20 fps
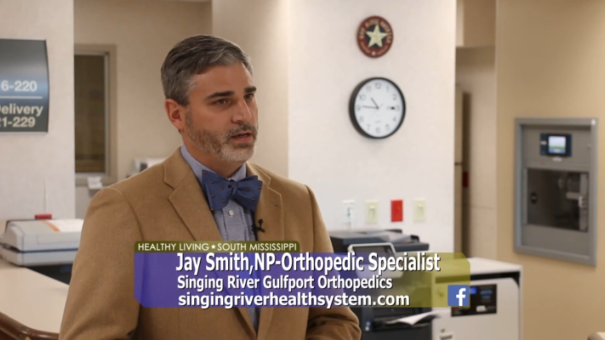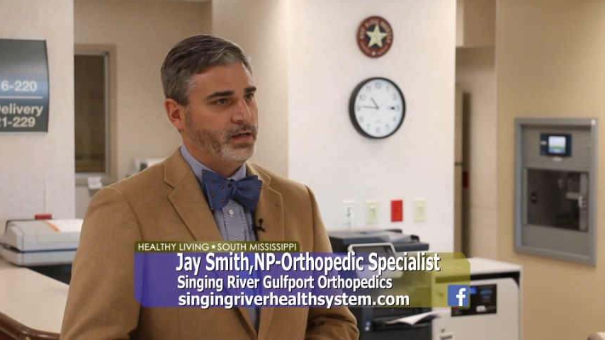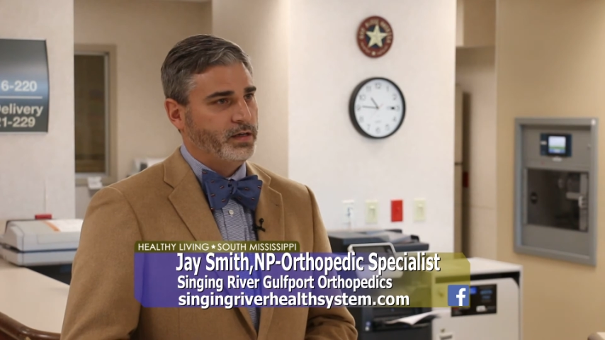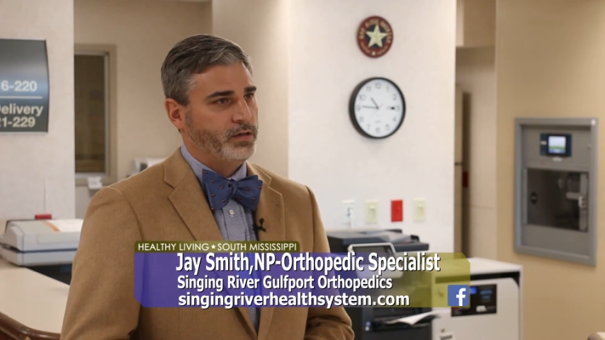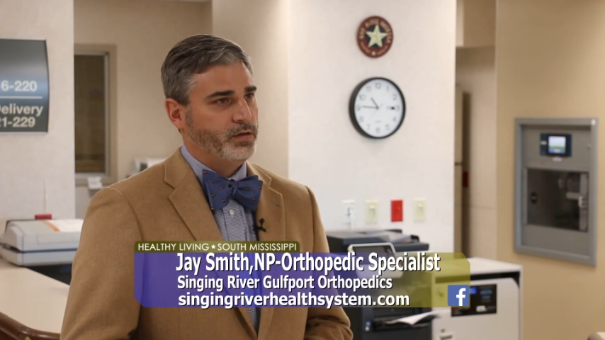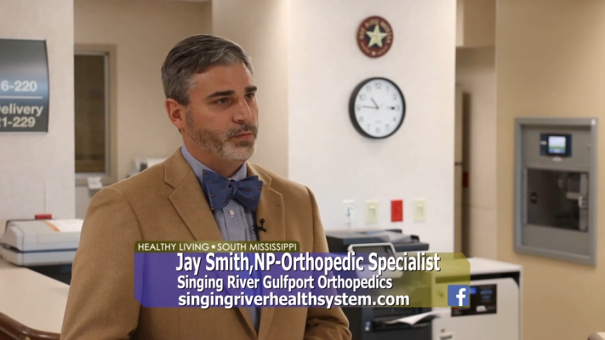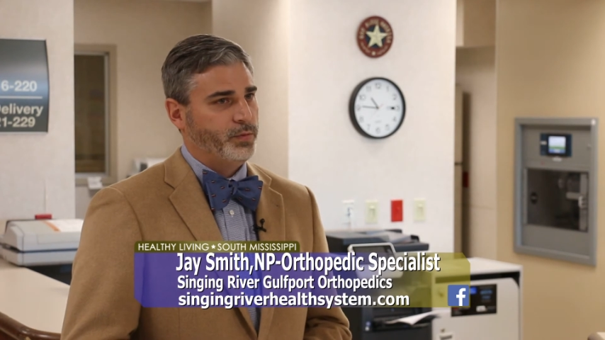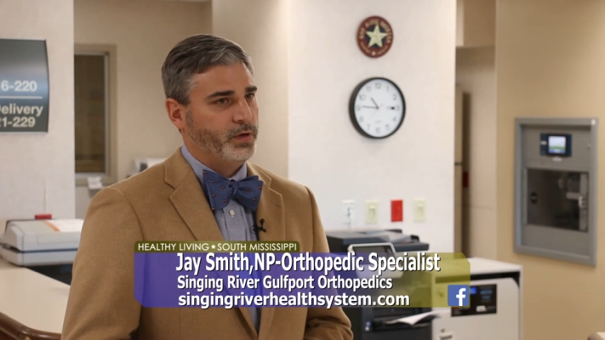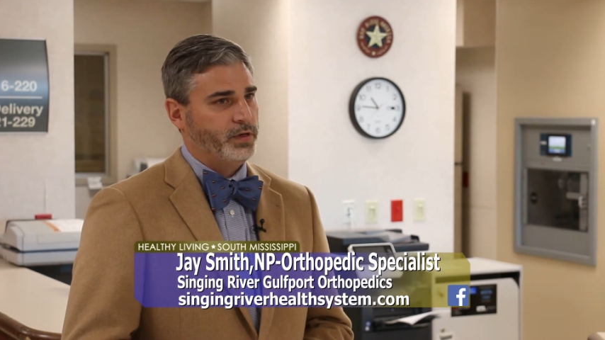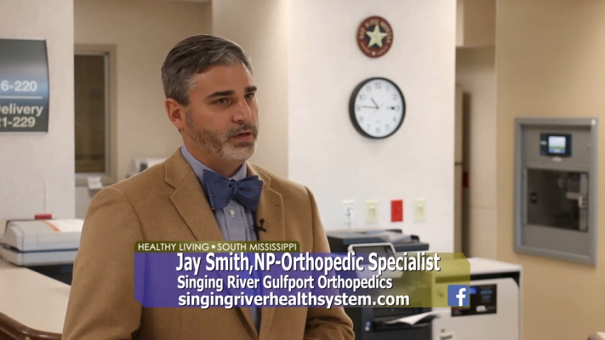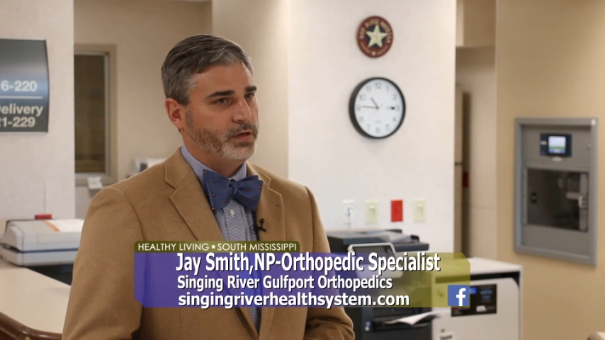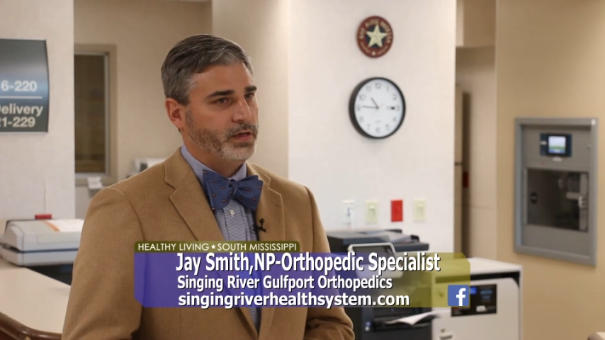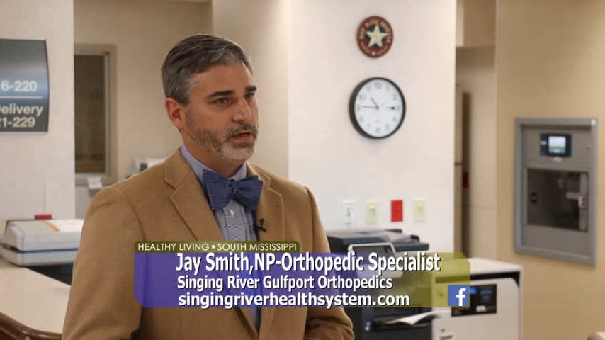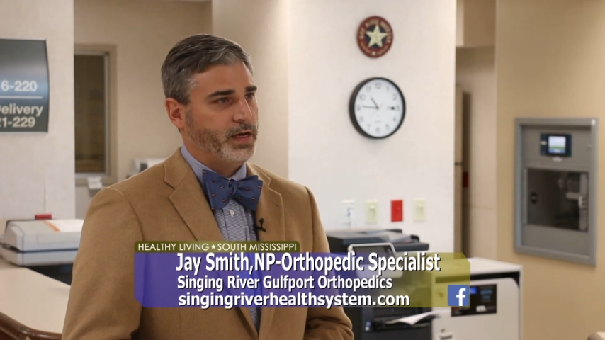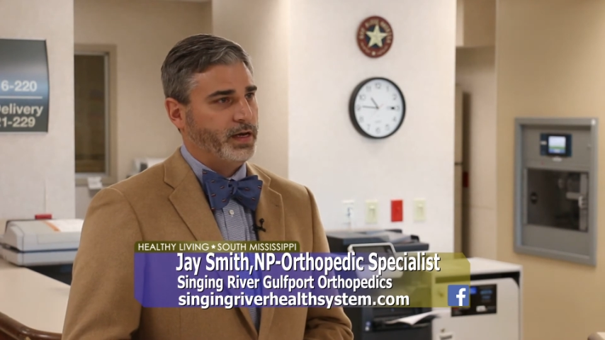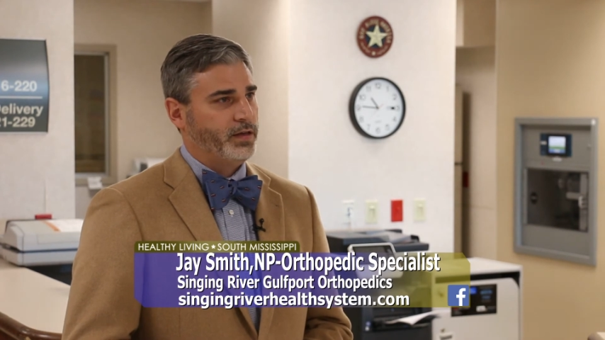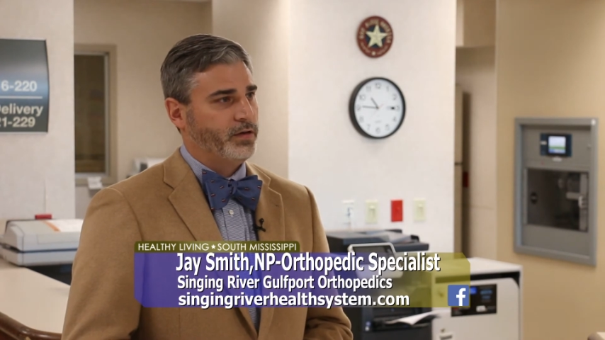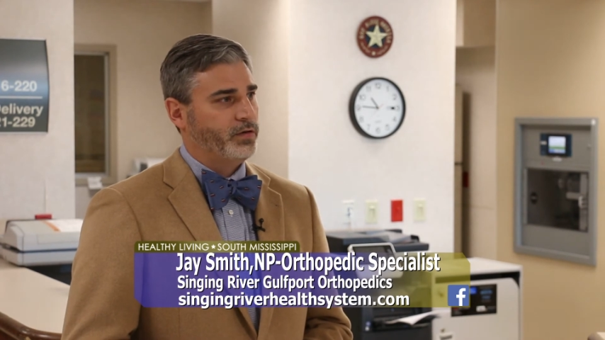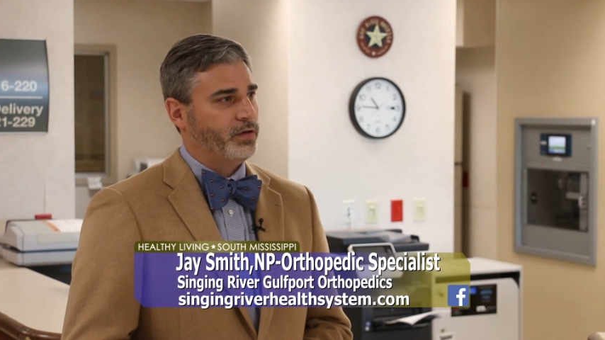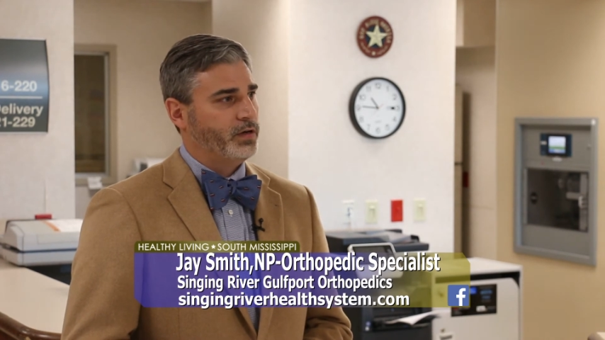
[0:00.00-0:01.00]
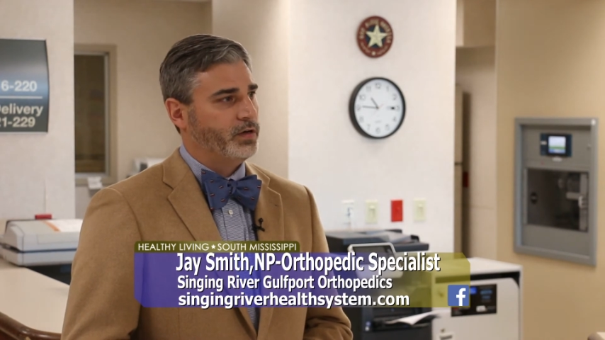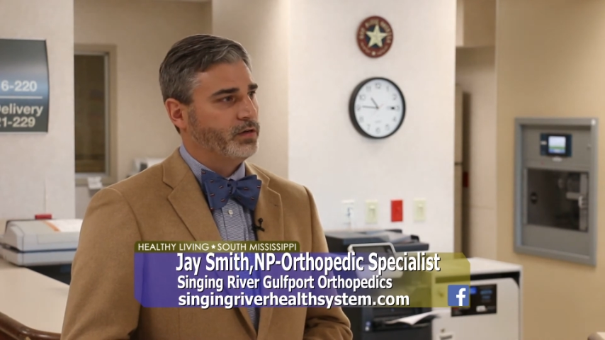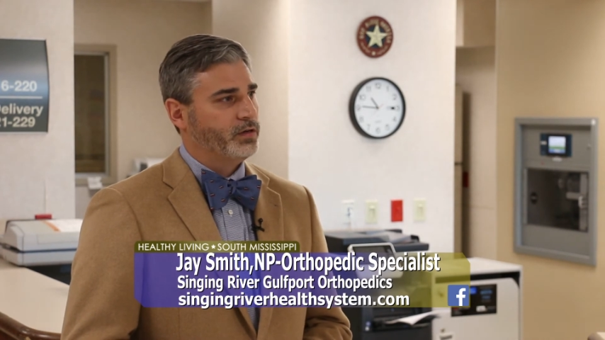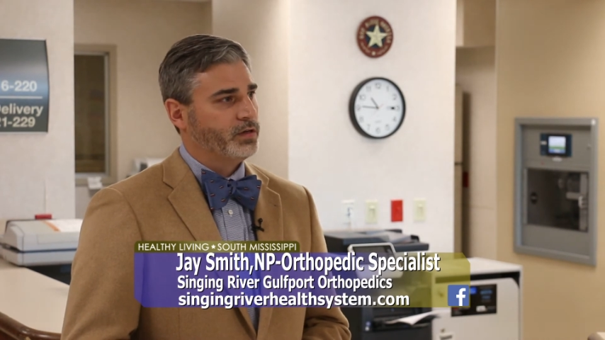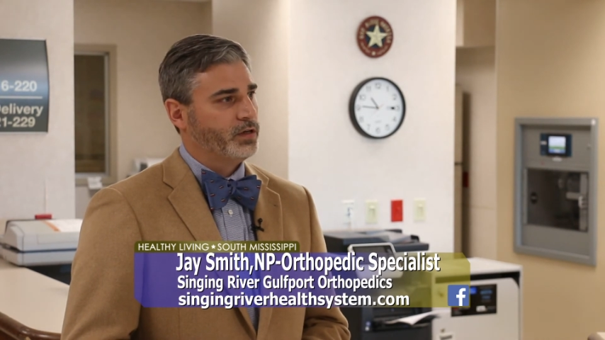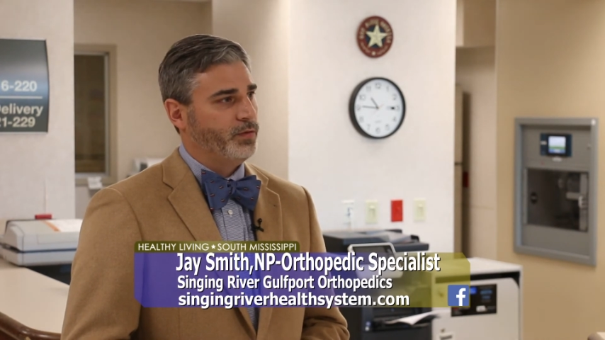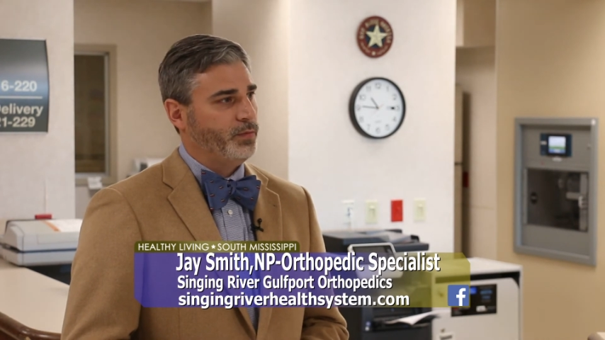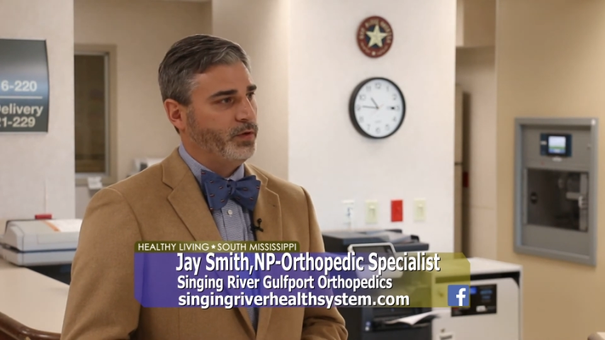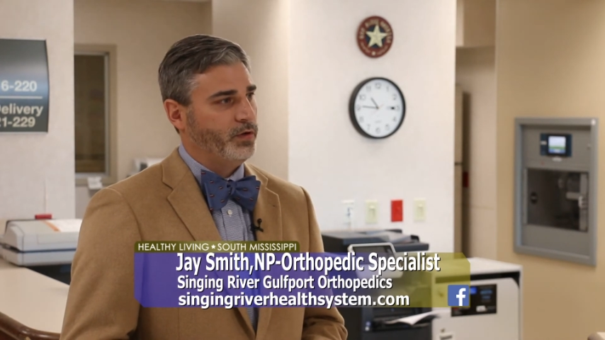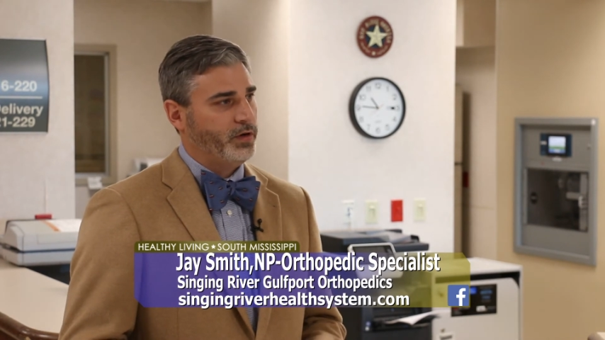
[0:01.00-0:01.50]
to put together a
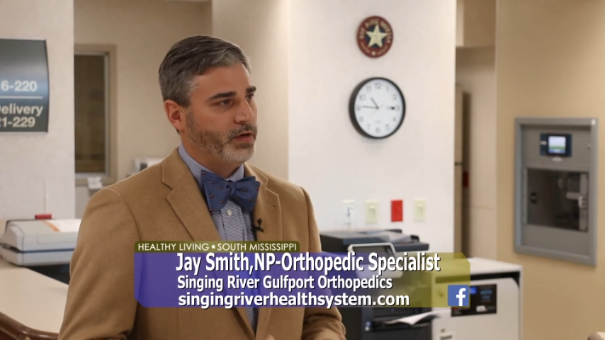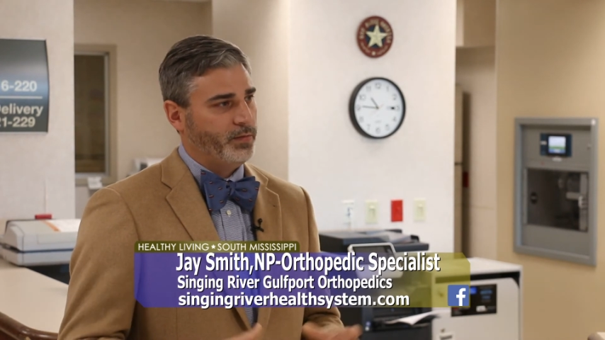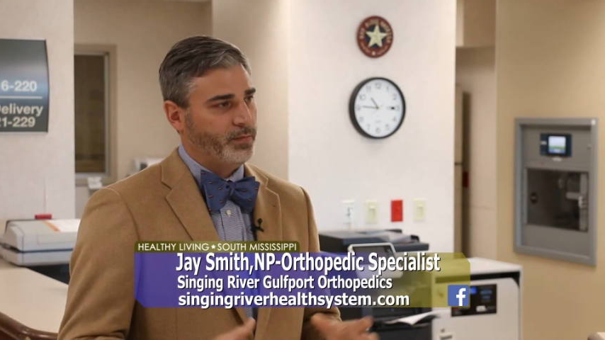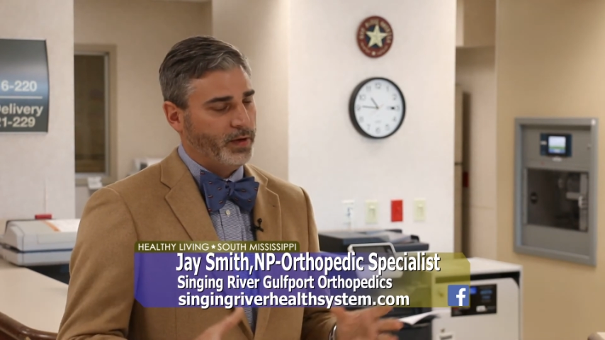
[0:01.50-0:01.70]
community